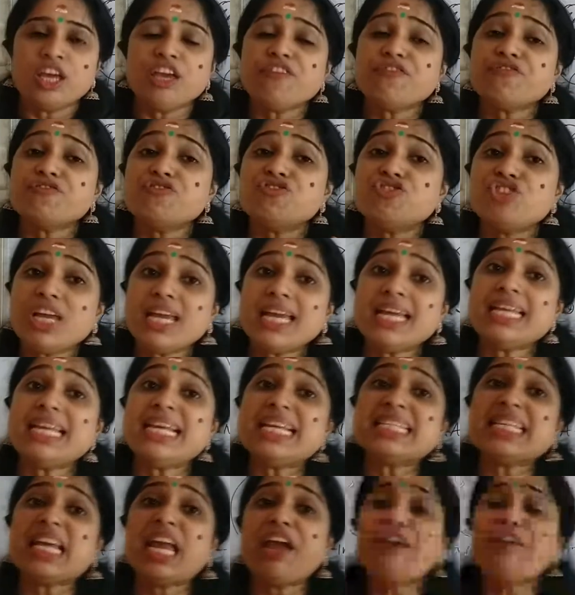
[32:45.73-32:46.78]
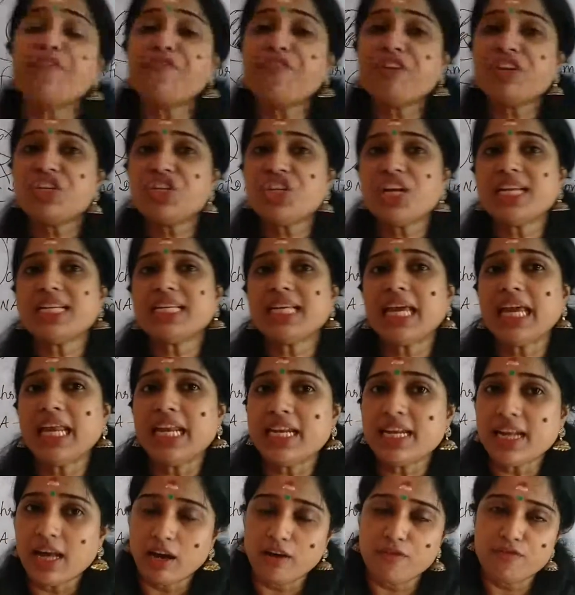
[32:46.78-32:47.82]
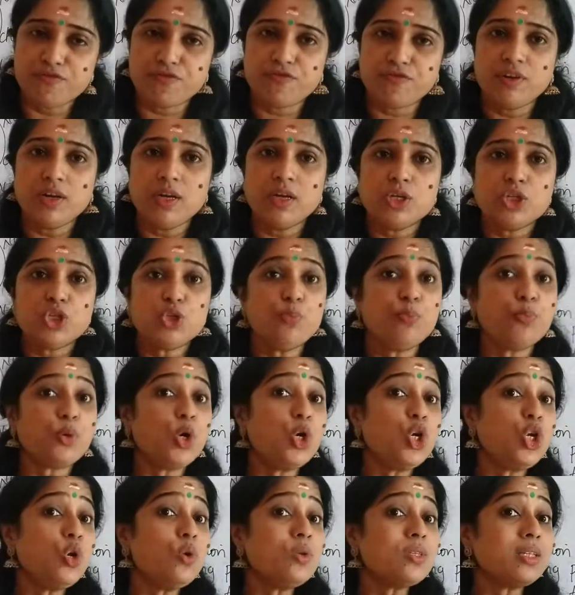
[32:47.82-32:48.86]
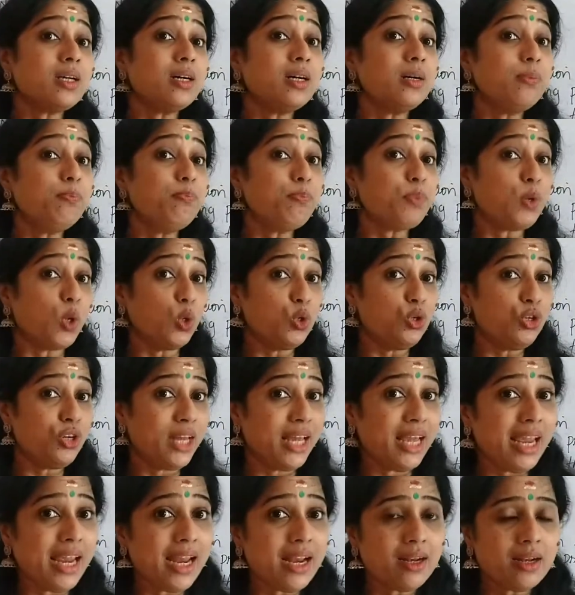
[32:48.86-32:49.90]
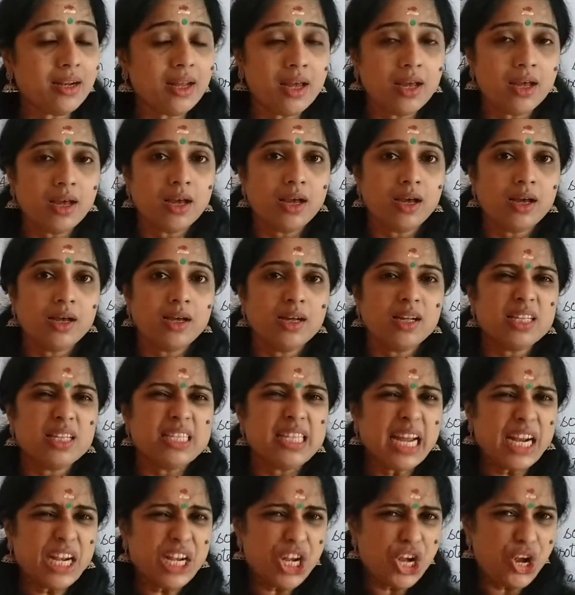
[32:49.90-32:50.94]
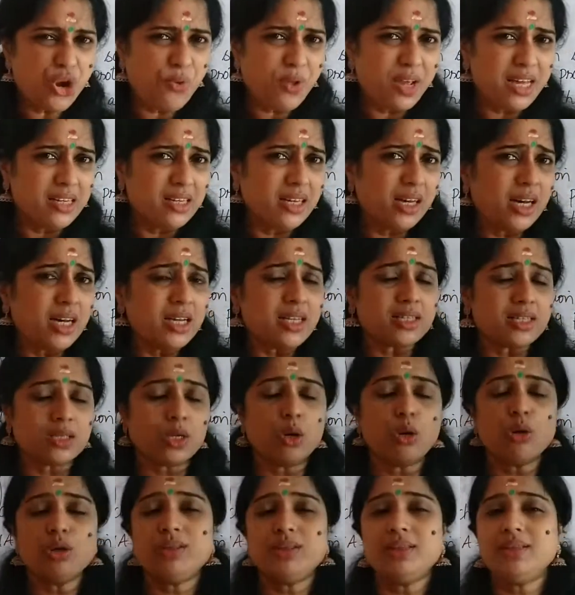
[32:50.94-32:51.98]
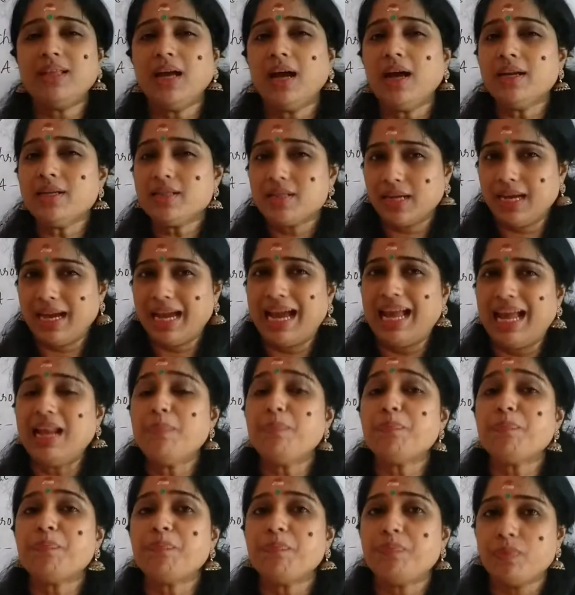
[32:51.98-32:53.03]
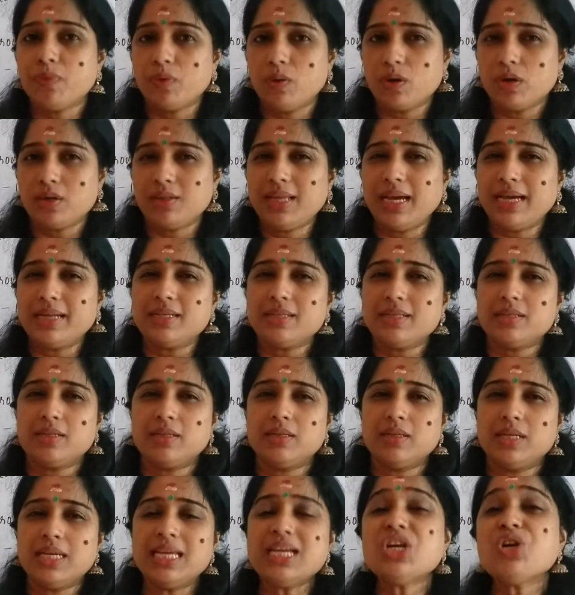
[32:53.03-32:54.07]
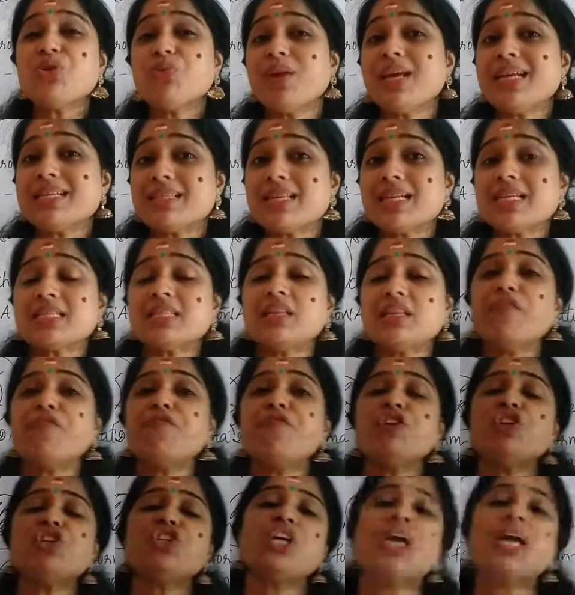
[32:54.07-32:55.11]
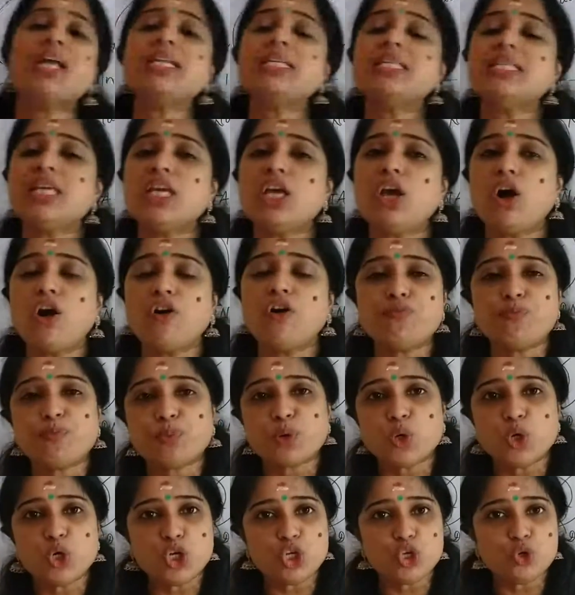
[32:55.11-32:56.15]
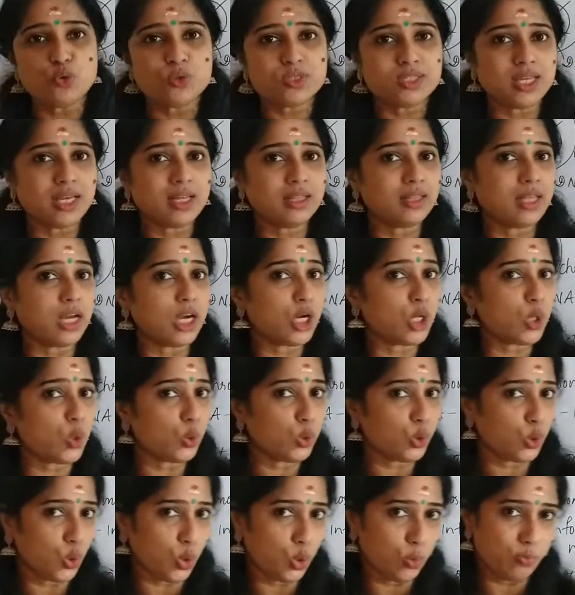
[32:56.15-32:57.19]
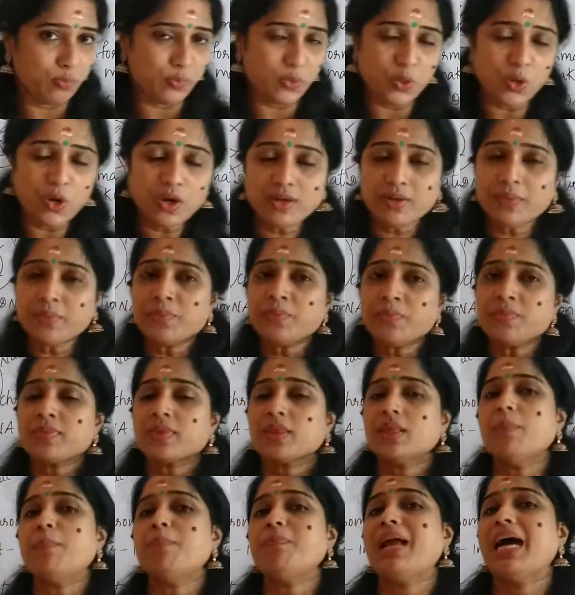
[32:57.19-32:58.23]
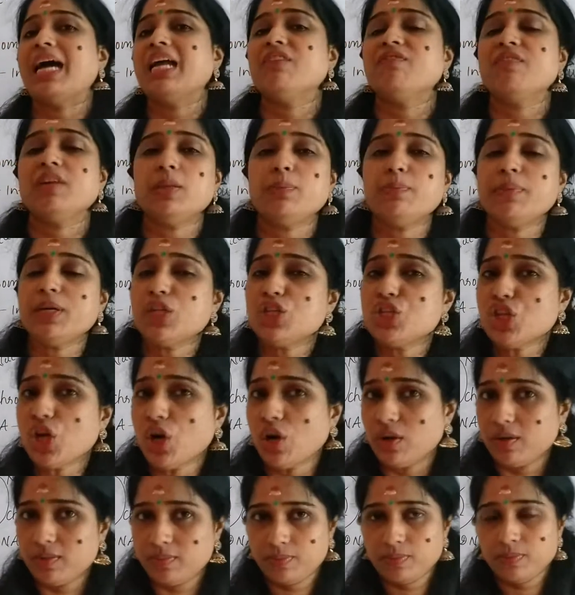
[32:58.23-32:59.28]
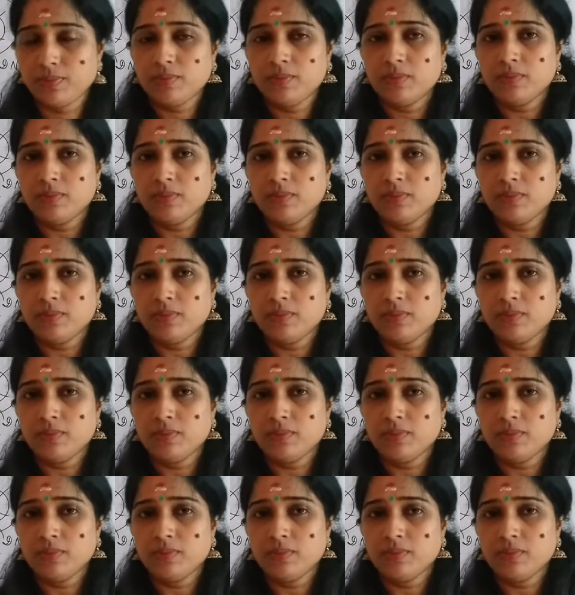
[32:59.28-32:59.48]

if gene is efficient enough to produce a protein that triggers or that help or that increases the efficiency of producing the growth hormone, the plant will be tall.